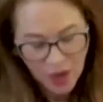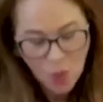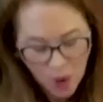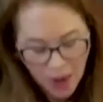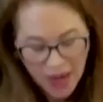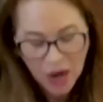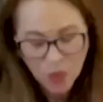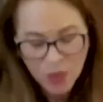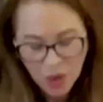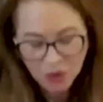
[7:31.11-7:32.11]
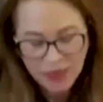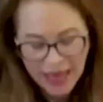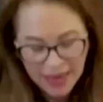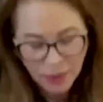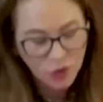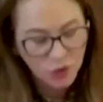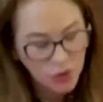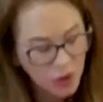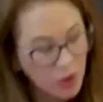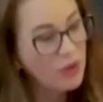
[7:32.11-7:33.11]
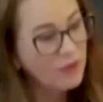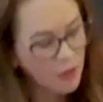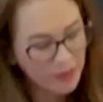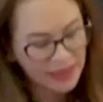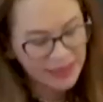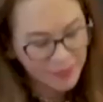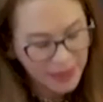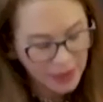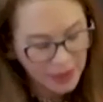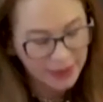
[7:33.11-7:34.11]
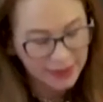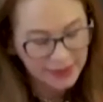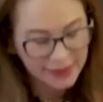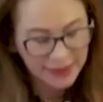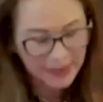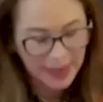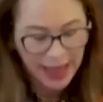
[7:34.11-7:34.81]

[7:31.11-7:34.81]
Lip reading: Why are we not able to learn from experience